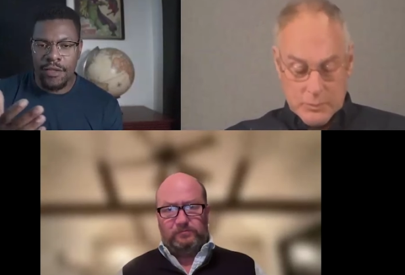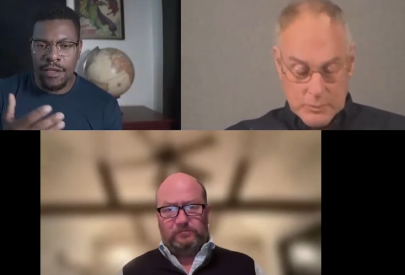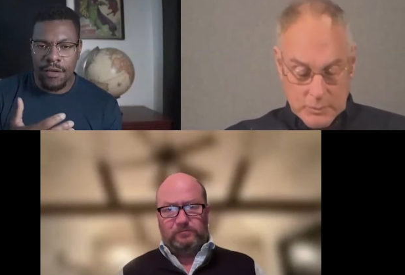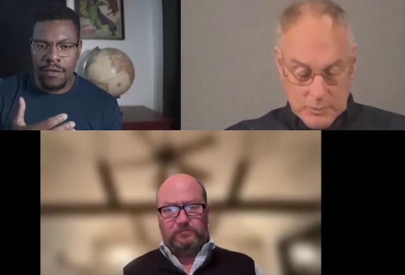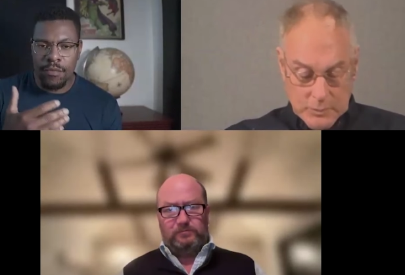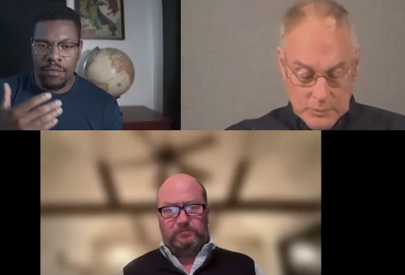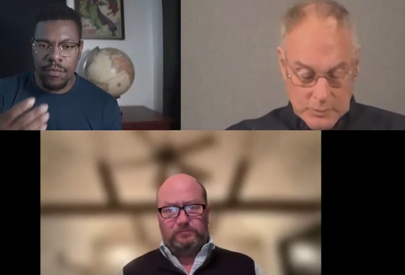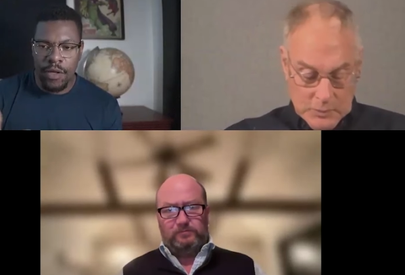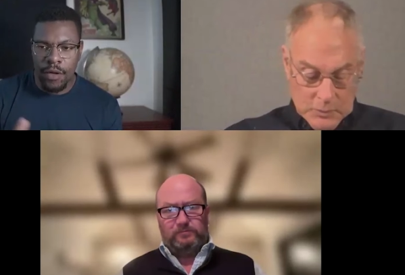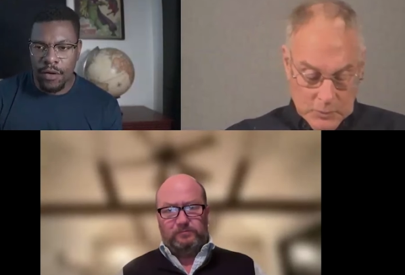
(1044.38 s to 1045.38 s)
Speaker 1: at the
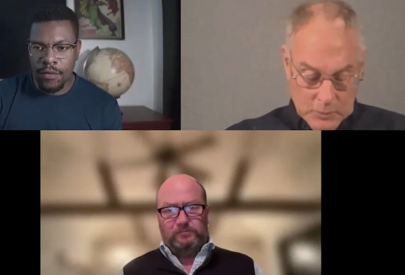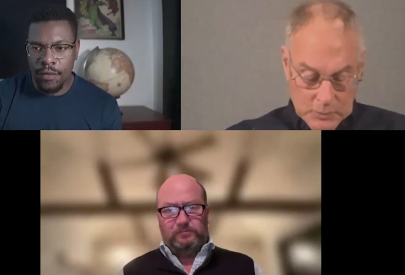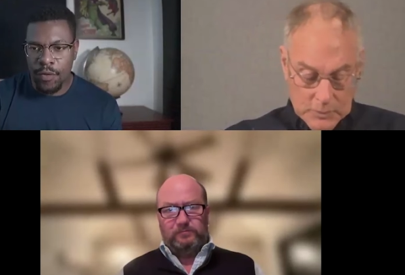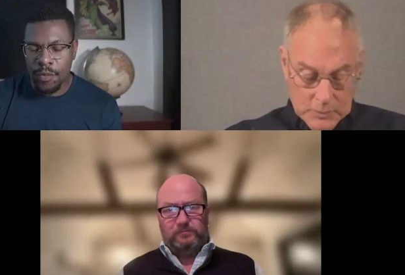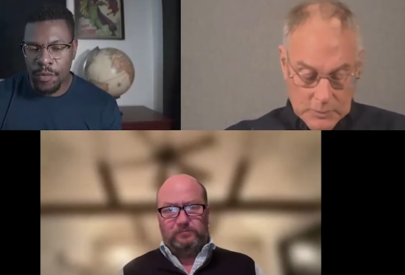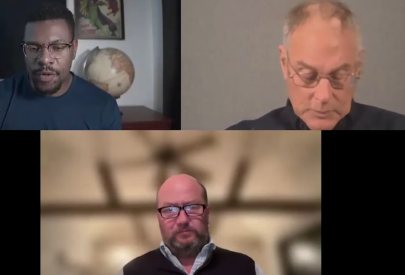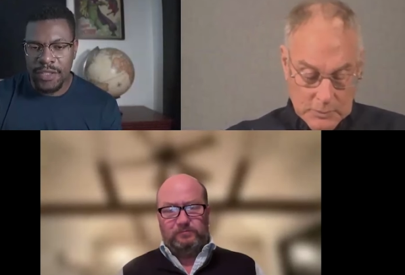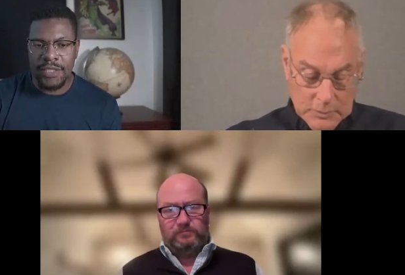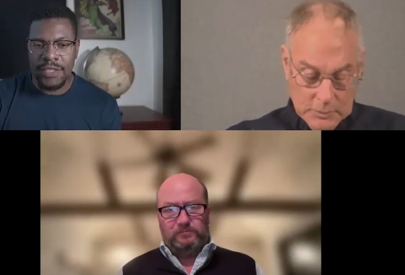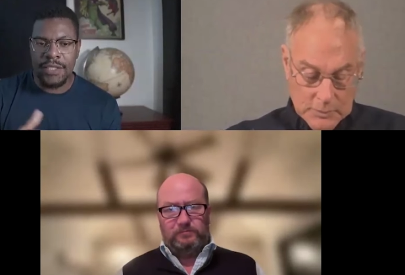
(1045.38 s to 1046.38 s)
corporate
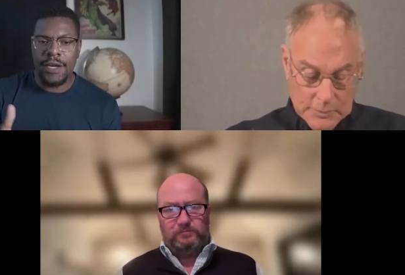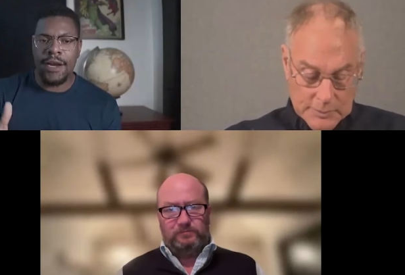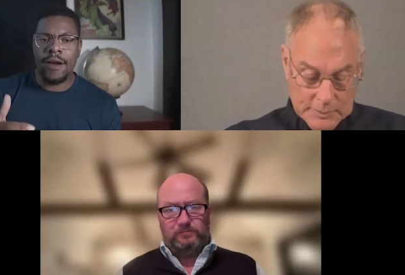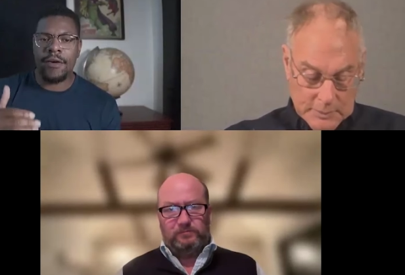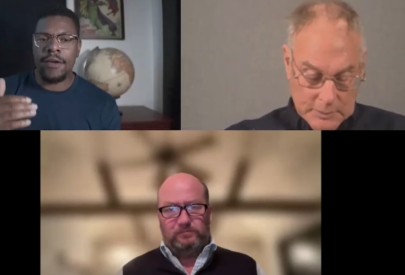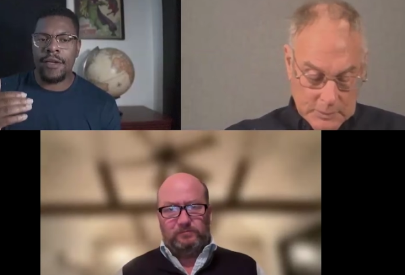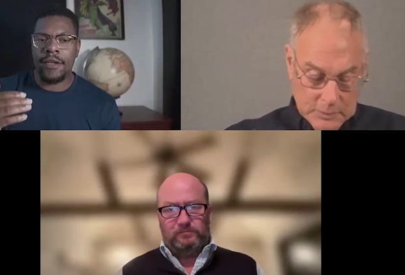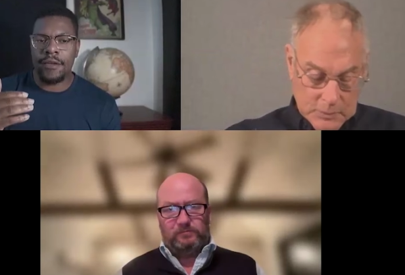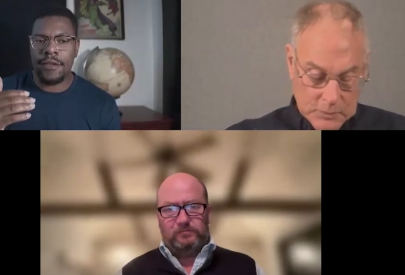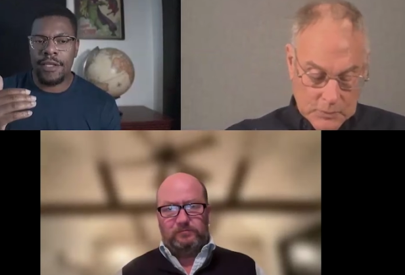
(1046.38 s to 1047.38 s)
presentation now,
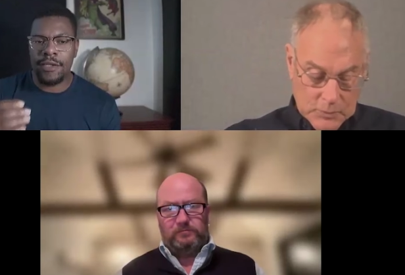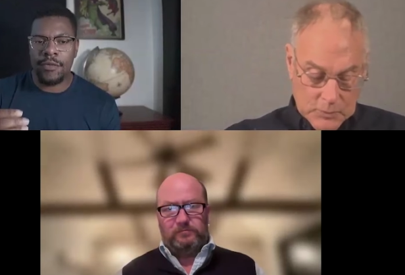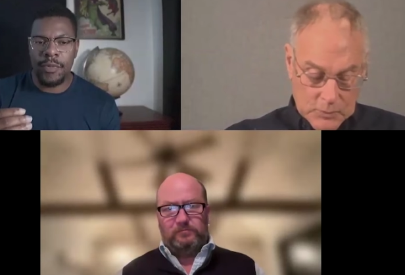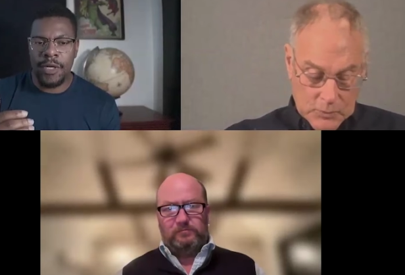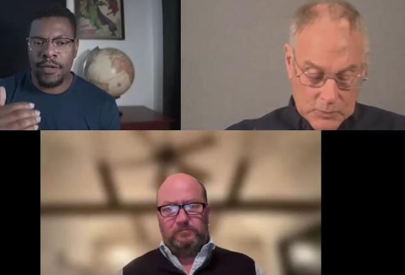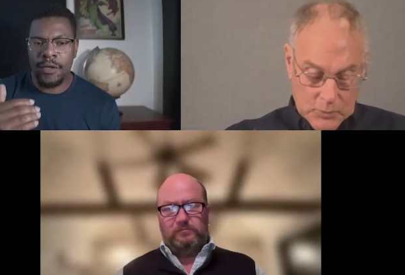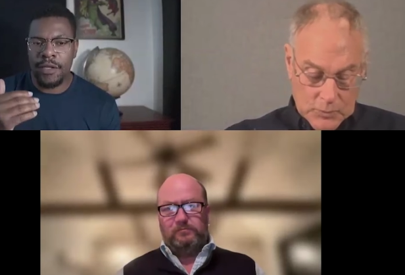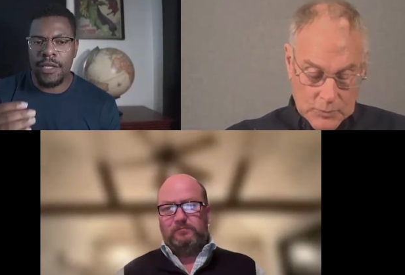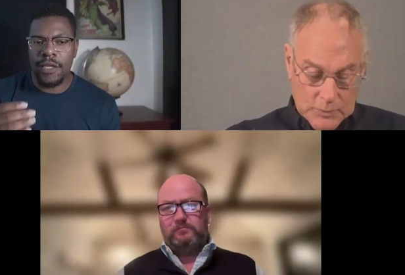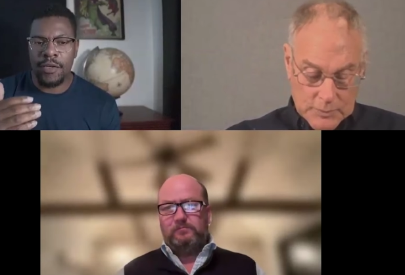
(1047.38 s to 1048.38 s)
and the
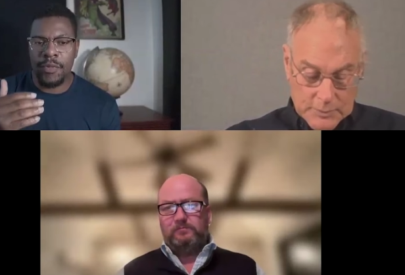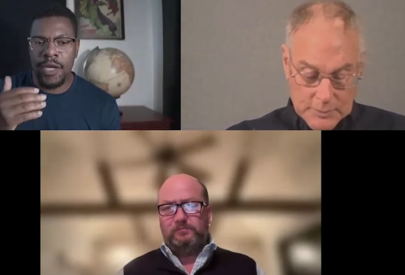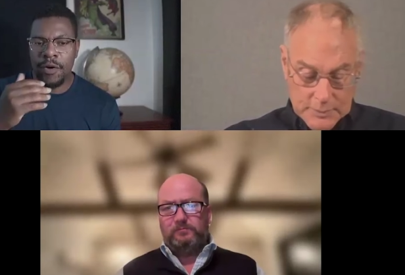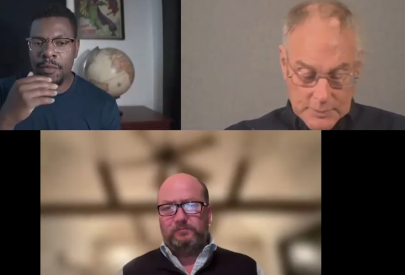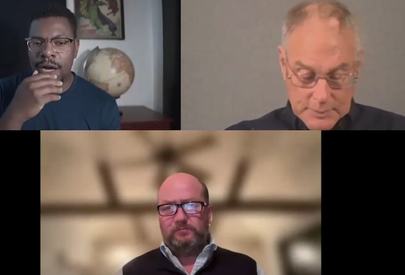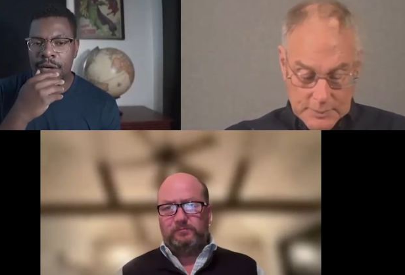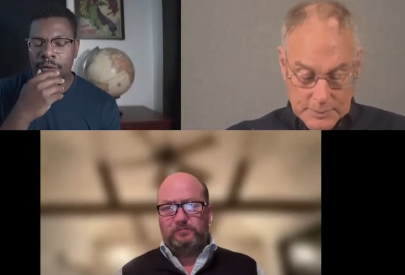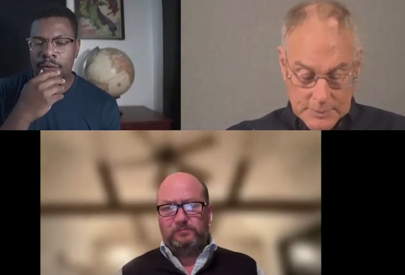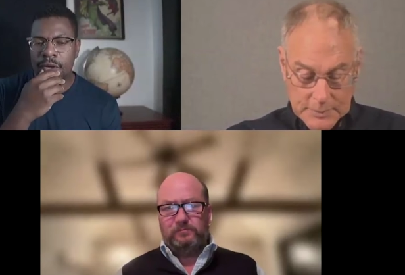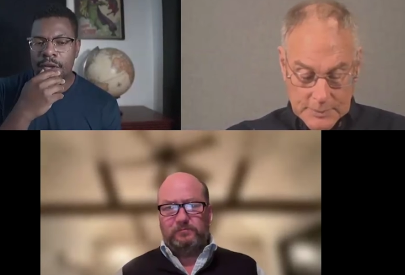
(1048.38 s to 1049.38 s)
incubator
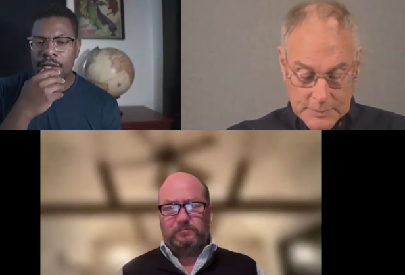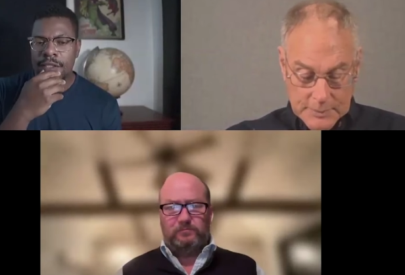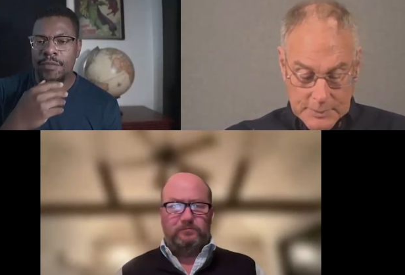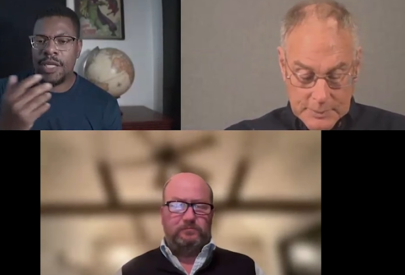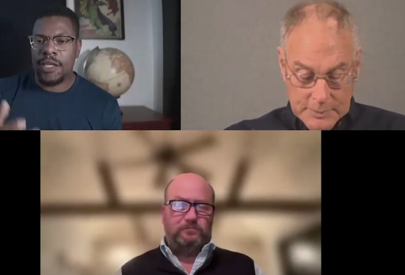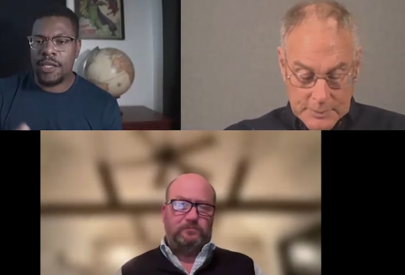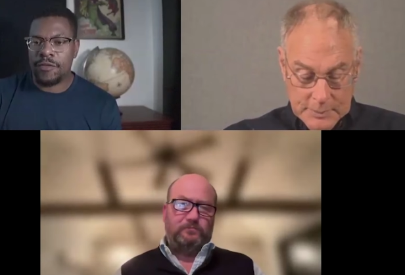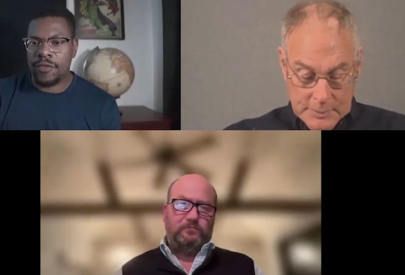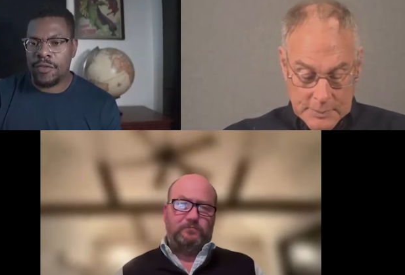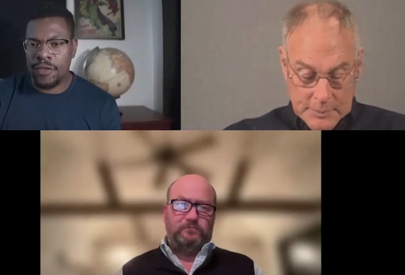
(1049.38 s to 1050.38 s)
model seems like it
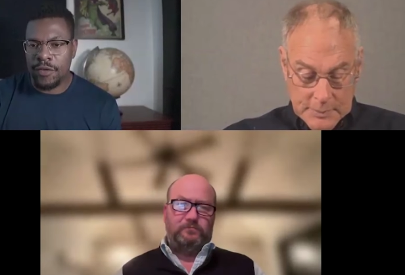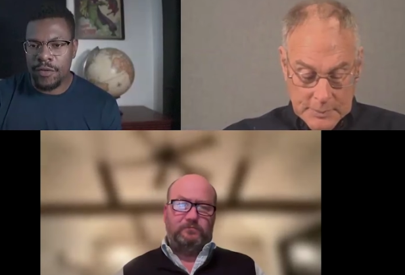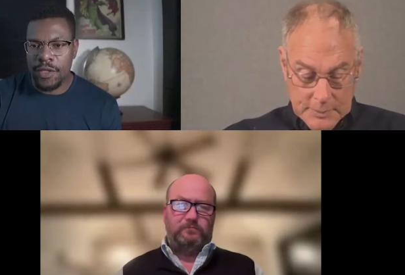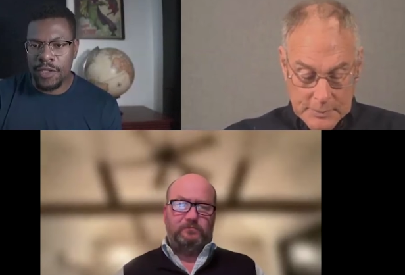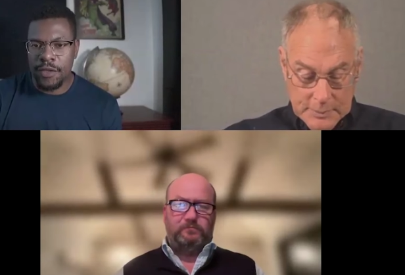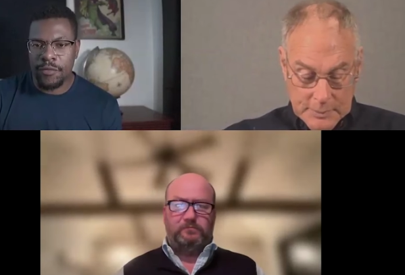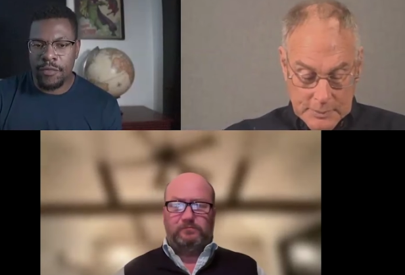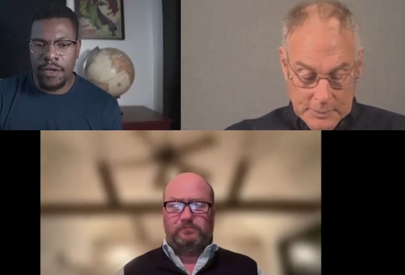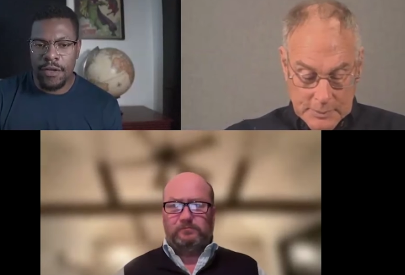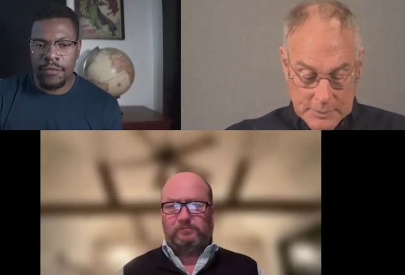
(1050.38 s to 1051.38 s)
gives you a degree of